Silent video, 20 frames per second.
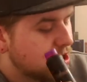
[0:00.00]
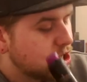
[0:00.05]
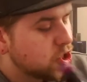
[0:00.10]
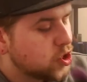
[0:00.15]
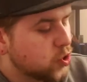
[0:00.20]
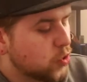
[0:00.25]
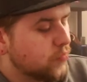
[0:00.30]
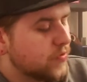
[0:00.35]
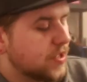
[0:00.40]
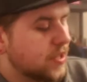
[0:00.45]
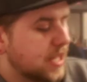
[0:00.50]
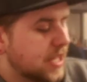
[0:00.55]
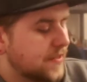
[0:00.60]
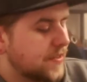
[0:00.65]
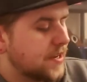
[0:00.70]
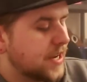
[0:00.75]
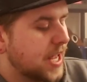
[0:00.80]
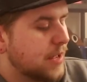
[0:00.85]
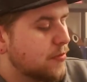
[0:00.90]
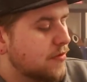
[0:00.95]
don't really like the
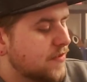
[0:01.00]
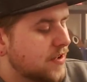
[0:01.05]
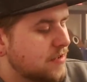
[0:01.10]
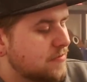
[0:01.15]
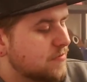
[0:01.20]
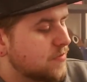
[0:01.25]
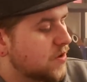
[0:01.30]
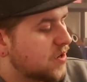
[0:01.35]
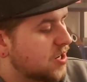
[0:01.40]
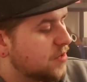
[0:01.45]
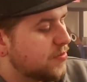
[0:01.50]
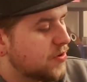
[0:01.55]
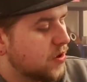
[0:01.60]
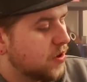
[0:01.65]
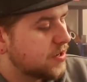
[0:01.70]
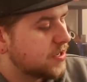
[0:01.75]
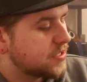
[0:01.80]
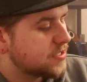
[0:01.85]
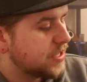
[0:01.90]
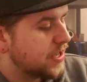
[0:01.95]
name of it. I'm going to be
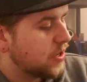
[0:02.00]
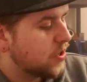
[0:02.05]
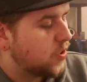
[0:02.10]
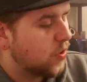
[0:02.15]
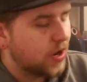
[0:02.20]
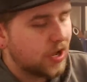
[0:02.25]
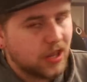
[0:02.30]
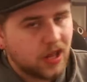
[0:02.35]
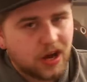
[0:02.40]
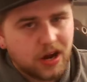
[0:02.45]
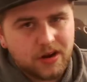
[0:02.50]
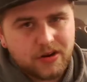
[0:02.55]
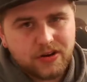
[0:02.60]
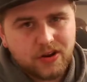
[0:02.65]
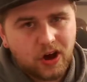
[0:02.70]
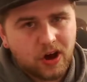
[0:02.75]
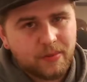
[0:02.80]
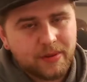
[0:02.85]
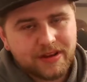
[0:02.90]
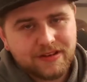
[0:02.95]
honest there, CoilArt,
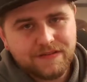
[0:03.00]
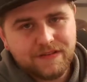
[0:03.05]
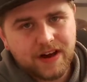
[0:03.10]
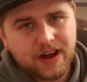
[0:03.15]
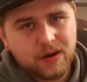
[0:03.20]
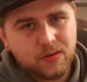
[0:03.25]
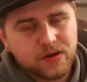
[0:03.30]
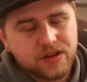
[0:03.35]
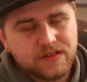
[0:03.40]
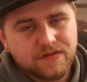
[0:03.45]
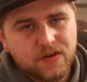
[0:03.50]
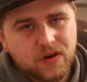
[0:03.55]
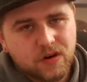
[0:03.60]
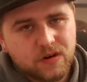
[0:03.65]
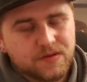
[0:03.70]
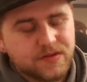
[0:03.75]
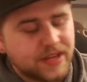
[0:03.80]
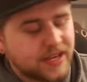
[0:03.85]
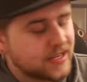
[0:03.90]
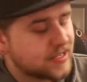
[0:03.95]
not a big fan of what you've
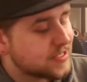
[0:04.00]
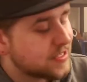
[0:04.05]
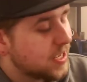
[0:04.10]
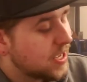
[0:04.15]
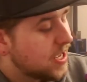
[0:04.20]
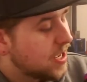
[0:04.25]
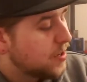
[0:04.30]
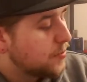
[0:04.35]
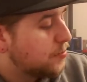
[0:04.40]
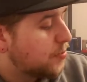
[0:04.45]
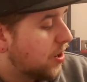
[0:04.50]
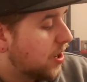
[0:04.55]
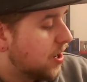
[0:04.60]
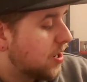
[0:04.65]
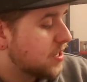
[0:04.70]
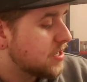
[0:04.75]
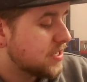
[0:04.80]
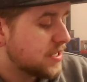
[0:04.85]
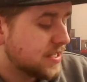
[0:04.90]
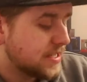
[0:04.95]
called this, but
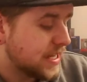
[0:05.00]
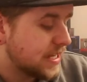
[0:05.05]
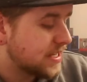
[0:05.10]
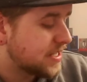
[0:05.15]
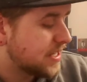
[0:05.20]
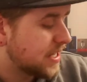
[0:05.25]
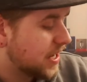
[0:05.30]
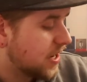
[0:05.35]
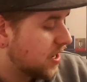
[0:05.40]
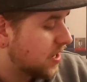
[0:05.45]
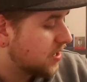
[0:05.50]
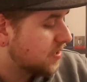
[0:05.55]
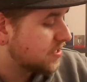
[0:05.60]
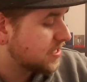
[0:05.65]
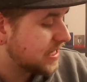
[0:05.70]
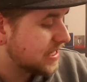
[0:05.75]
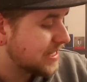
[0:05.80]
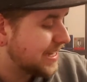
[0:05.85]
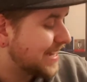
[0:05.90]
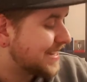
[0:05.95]
since it
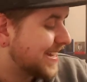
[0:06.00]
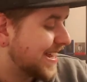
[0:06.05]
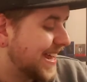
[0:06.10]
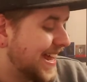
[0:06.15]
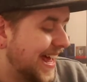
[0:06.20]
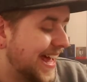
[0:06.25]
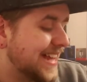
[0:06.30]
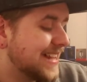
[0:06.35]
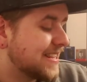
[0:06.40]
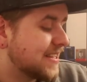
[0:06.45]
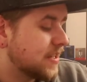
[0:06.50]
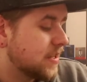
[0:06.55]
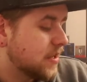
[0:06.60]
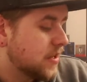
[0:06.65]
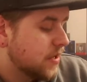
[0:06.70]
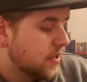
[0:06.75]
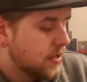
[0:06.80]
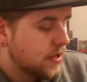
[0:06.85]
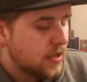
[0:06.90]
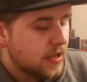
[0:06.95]
is a kit,
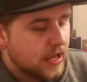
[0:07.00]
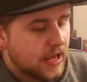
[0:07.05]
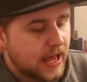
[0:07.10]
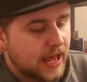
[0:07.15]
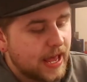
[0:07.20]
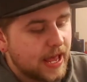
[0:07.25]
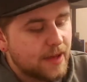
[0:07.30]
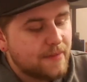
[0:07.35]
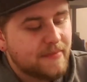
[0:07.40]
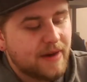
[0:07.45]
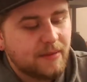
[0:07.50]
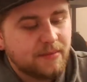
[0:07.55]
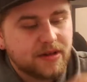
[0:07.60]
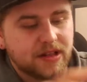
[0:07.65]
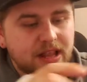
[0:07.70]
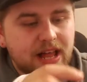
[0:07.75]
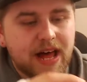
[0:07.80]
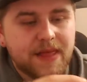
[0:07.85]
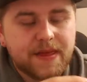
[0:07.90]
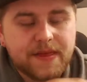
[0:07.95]
I'm
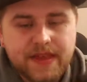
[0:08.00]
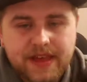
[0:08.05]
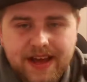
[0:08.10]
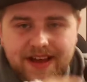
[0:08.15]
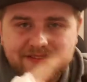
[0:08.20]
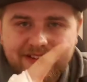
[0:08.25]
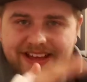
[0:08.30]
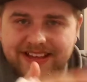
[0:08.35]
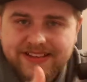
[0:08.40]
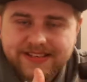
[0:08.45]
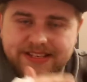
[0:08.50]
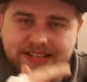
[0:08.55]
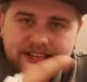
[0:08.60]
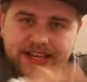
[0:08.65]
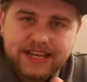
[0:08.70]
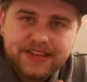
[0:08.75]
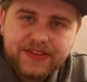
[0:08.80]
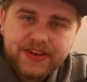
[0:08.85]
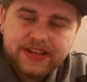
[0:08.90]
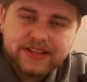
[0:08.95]
glad that they have
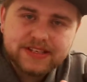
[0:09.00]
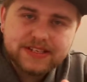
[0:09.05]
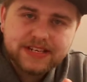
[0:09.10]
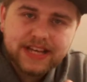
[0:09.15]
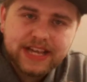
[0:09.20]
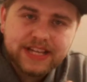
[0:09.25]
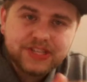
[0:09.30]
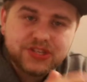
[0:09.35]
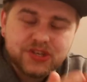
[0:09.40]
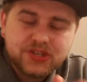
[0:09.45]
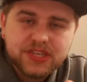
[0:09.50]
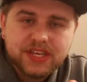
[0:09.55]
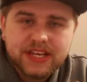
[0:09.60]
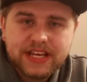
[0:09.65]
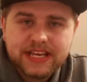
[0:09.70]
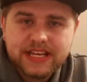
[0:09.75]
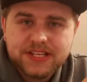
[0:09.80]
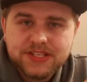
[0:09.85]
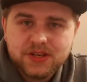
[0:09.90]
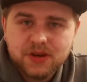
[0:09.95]
insulated the inside just in
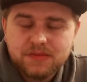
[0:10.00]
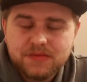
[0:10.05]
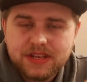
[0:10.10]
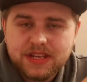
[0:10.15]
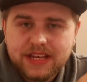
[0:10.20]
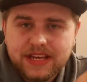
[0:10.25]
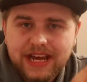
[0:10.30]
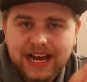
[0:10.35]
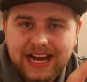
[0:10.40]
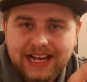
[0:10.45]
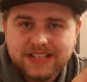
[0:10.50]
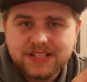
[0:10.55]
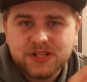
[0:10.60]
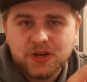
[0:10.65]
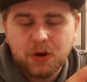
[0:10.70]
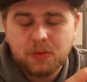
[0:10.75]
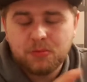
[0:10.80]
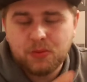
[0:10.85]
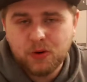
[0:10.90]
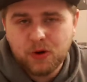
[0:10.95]
case somebody has
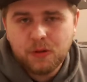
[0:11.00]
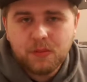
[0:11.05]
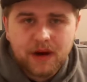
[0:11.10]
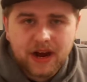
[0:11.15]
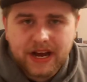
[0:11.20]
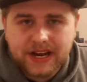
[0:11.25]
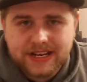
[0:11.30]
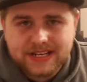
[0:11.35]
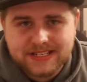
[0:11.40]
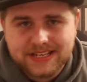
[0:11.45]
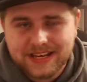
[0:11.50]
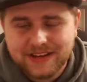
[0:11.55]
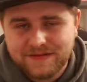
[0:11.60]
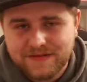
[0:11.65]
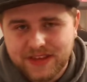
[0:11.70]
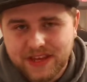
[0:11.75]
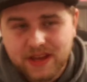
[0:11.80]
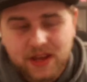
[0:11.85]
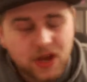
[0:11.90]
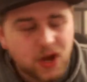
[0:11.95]
got poor battery
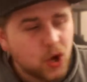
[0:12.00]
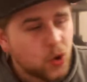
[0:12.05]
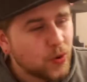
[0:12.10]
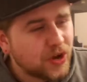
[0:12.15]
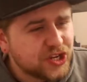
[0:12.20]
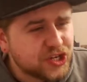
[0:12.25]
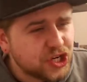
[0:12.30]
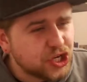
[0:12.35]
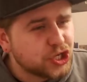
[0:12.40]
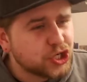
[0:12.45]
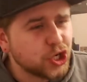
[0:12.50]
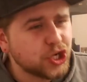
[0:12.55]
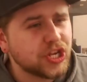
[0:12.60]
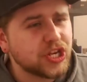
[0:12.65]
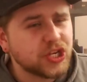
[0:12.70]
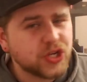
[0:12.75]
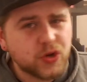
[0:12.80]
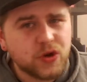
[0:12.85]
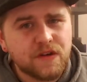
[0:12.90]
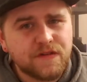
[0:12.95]
safety, which you
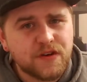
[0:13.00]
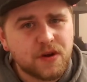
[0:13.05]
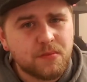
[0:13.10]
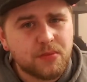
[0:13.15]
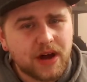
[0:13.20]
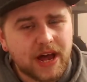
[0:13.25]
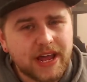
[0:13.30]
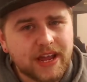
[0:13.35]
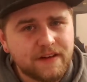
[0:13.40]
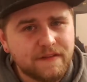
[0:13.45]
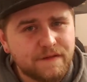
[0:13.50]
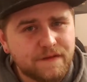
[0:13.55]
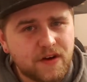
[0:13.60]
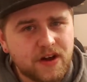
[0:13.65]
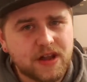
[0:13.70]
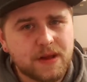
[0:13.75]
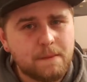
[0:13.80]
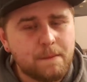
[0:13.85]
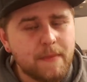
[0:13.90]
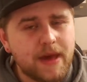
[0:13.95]
shouldn't do if you're buying a
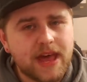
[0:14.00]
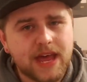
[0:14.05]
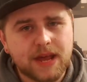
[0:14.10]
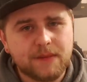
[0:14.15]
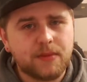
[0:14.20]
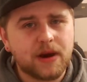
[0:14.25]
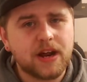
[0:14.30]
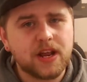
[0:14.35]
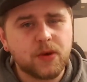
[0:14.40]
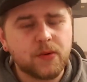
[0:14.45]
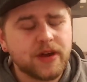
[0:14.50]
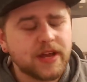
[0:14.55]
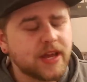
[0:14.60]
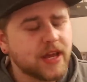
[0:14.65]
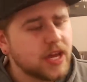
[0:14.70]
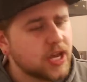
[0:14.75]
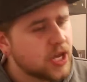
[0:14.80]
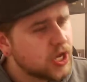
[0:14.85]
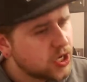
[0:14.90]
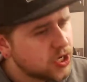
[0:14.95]
fucking mech, by the way.
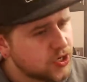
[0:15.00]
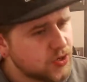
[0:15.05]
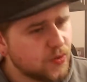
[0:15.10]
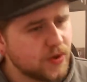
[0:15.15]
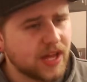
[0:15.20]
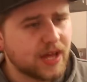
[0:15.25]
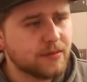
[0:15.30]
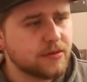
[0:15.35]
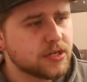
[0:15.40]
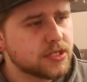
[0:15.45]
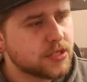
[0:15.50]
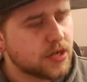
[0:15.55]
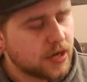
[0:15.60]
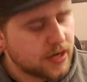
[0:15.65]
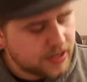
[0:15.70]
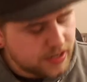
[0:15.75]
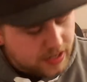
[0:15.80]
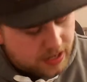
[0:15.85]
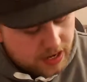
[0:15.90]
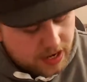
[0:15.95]
Don't get me
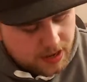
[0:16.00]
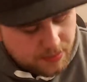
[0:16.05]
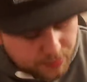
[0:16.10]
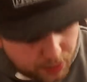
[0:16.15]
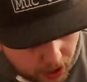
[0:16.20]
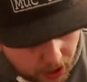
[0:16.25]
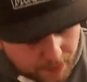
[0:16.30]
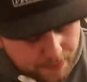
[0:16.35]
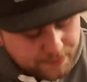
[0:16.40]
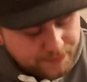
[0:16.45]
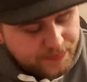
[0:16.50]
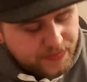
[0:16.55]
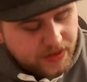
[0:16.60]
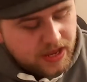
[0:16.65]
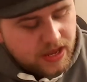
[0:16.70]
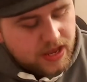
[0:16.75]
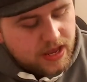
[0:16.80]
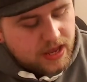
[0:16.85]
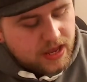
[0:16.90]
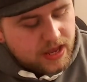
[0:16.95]
started. But
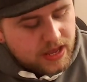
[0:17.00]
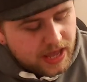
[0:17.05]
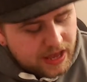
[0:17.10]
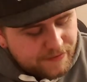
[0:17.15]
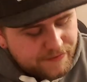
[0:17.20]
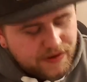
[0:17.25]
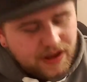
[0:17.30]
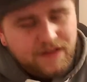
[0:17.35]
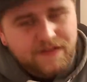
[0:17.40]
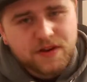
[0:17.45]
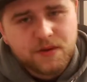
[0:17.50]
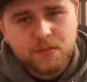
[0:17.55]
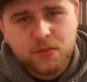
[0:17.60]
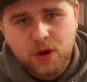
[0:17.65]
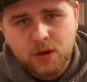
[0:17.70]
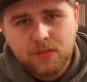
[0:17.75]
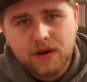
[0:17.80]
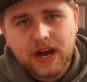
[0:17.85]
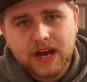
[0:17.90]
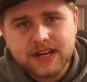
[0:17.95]
if you have got poor
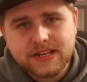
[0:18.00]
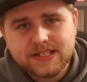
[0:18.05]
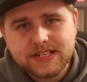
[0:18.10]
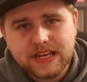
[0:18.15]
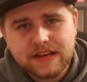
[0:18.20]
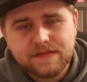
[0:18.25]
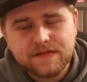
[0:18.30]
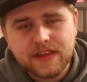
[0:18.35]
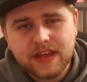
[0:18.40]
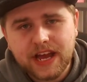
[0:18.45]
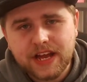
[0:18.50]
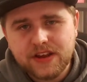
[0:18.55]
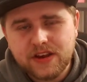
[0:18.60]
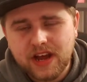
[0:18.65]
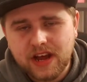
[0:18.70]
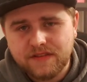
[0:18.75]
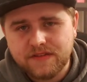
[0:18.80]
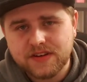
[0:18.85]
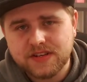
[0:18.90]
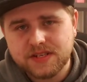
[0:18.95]
battery safety and you
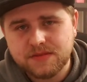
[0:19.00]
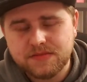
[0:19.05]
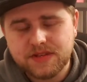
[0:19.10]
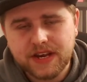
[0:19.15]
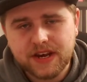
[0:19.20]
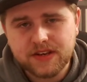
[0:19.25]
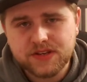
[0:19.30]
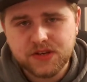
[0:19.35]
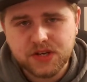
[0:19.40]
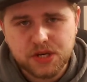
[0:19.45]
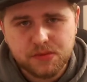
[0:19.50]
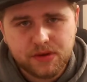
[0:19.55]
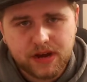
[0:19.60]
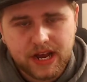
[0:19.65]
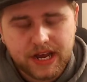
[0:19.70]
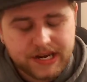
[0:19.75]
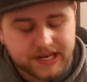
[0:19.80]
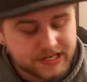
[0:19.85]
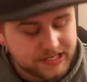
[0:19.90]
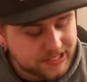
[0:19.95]
have got some tears on your
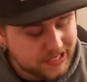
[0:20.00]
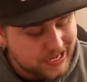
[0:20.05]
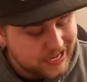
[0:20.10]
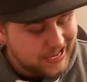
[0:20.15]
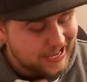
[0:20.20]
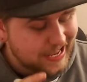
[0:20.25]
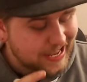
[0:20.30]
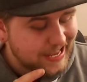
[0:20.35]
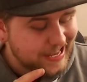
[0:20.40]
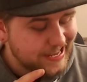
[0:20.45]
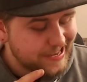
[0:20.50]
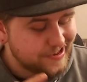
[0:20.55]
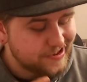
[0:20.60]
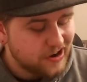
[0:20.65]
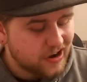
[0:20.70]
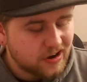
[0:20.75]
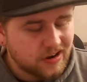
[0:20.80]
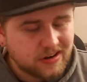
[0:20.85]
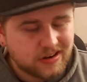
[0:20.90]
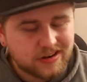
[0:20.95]
batteries, you
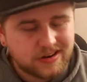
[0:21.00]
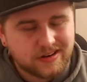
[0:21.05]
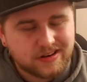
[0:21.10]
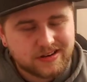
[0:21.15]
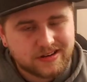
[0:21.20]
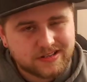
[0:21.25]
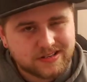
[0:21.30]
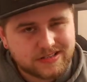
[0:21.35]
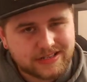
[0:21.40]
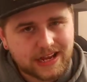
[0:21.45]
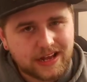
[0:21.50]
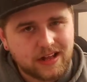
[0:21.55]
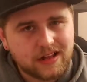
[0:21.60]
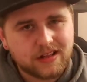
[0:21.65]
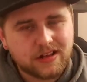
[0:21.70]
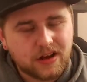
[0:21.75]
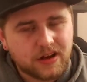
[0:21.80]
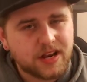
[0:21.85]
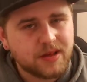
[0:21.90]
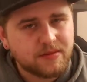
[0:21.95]
are still
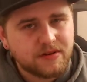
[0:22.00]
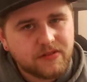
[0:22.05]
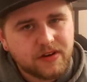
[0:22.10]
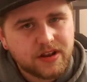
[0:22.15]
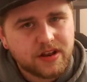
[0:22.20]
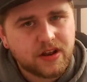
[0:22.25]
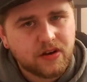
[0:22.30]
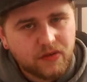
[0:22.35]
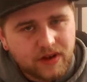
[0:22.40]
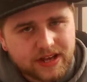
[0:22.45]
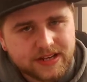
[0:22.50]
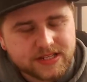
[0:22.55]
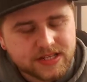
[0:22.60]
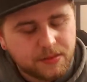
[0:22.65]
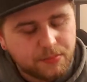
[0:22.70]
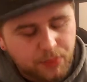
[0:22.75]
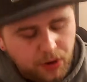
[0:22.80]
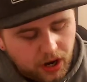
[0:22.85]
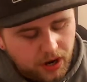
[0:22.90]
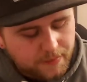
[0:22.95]
going to be running a
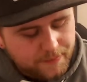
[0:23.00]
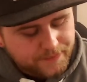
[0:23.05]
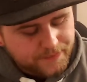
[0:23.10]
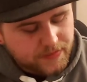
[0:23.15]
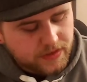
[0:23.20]
risk, but